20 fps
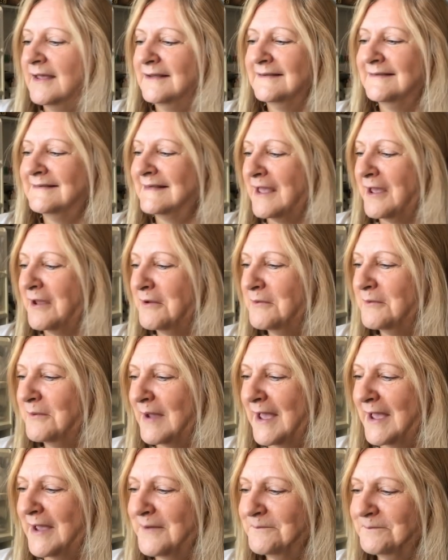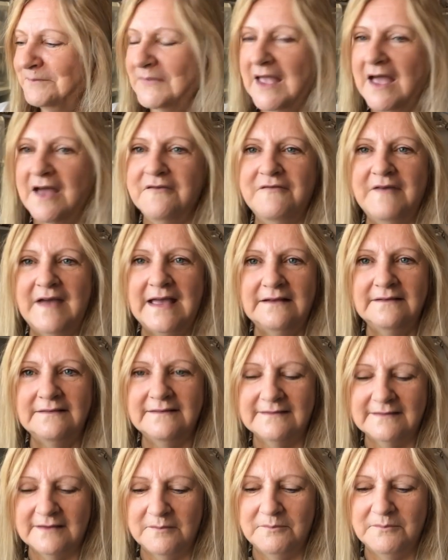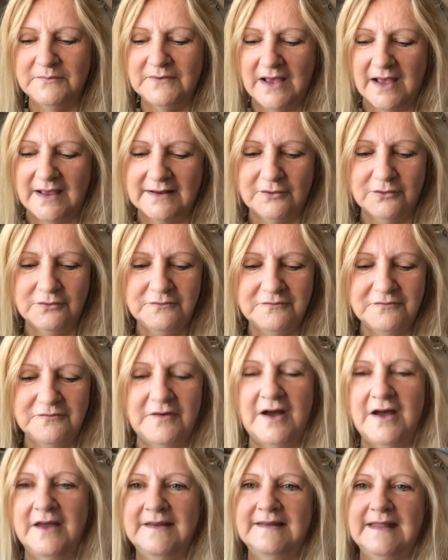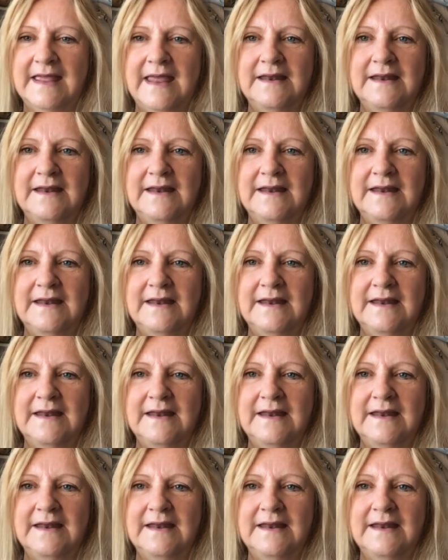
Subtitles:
So I couldn't find